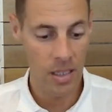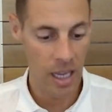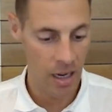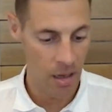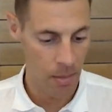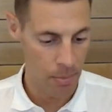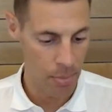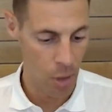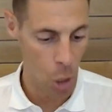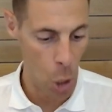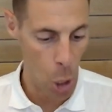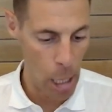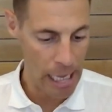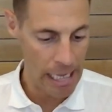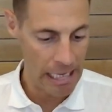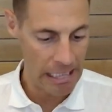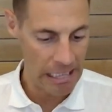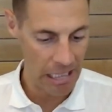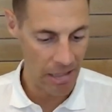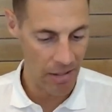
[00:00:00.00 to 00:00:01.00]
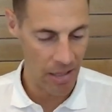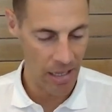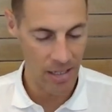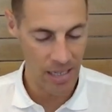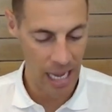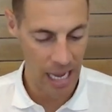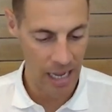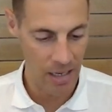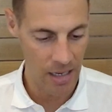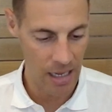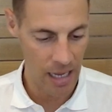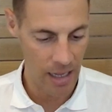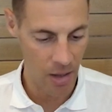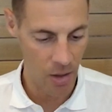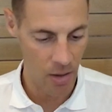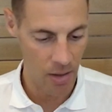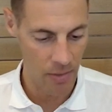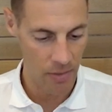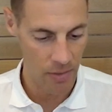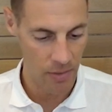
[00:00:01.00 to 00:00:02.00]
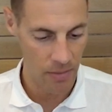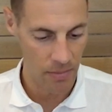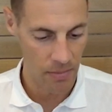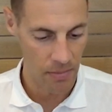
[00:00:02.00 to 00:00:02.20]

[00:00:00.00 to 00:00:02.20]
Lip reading: and apply it to their day-to-day lives.